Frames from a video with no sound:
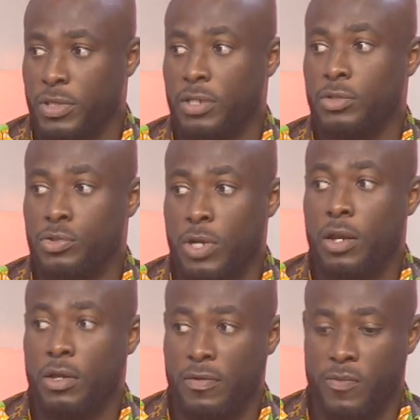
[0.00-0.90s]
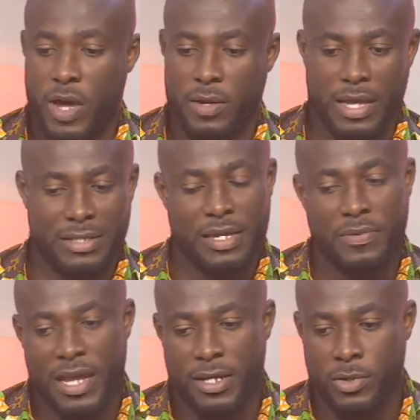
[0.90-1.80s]
They do a lot of work,
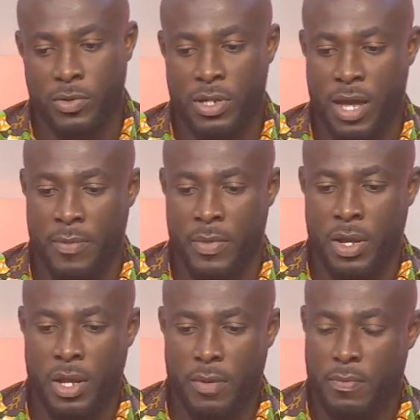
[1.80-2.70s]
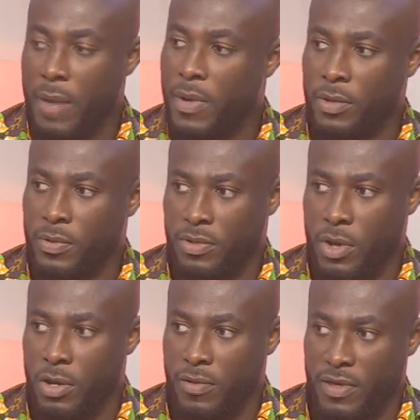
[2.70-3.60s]
except that they don't come public with
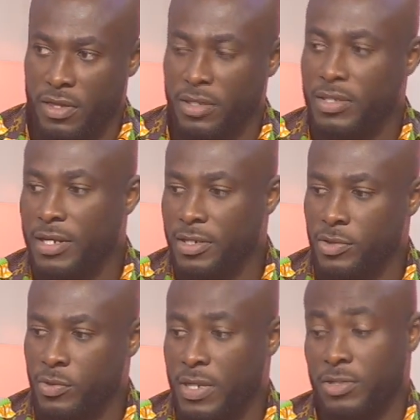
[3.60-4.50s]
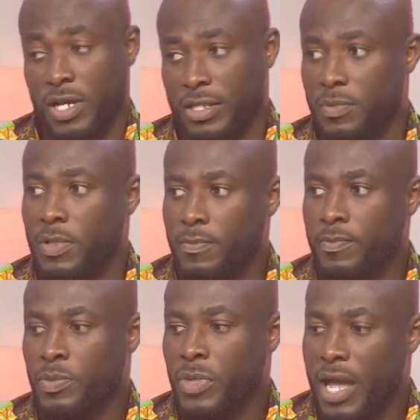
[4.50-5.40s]
all of the things that they do. But trust me,
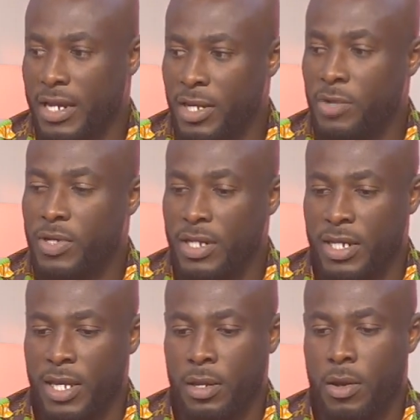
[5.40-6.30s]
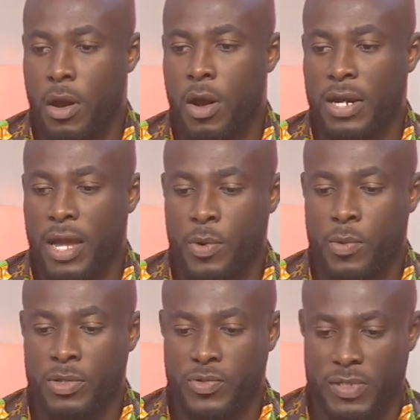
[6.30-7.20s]
at the end of the day, all that we
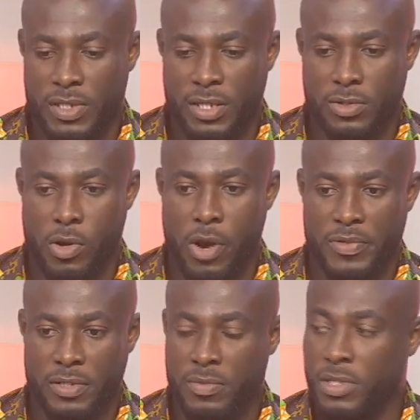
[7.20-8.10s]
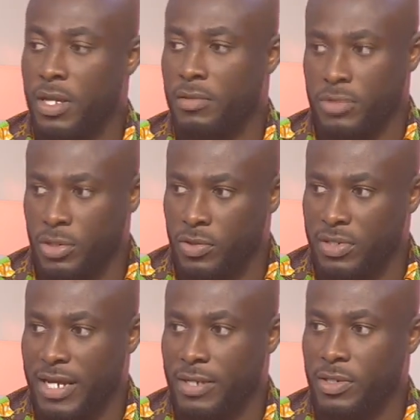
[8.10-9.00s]
want to see is corruption being
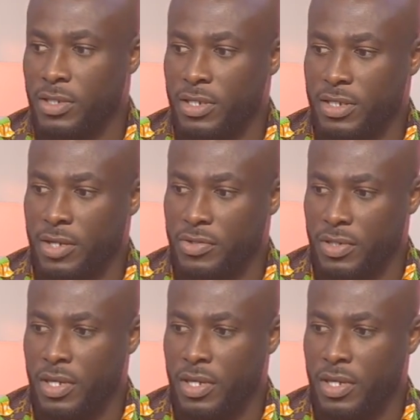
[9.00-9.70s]
tackled in this country.